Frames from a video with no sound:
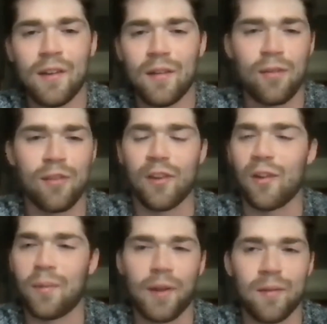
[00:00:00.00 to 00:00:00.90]

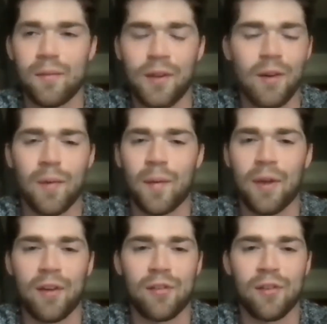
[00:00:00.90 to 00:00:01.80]
still my
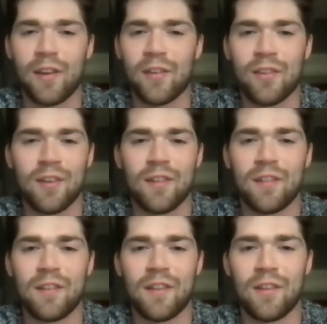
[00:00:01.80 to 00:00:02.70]
best friends, and
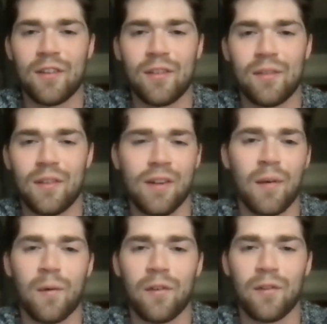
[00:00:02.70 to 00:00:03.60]
there's,
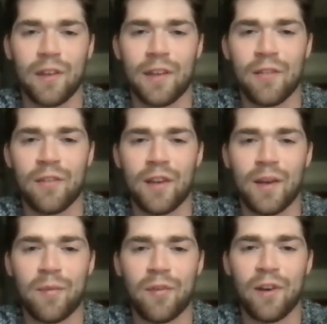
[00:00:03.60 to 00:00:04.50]
I wouldn't really give that
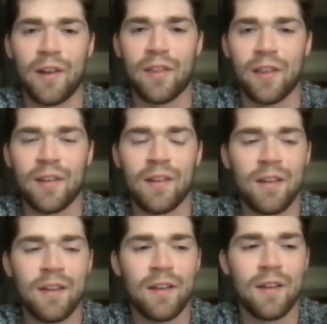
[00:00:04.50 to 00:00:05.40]
up for anything.
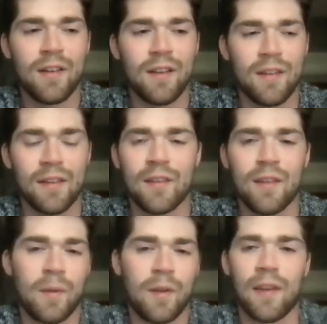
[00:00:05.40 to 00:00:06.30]
And then,
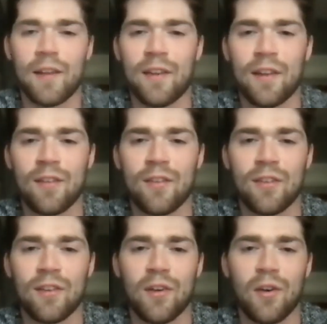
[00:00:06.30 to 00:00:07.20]
that takes us
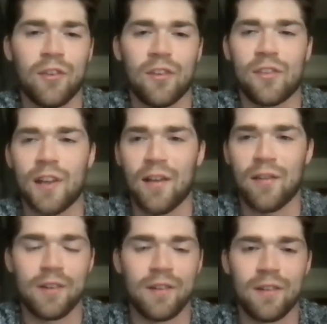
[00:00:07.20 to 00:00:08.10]
to the coaching
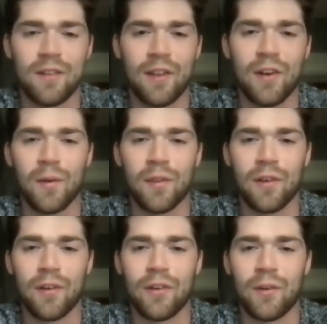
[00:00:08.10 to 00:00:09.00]
staff, and they know what
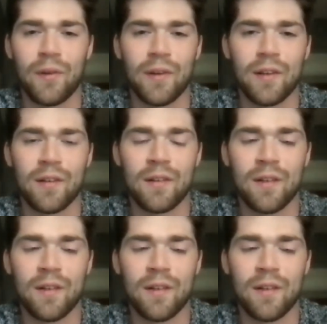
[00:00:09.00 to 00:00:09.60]
they're doing, and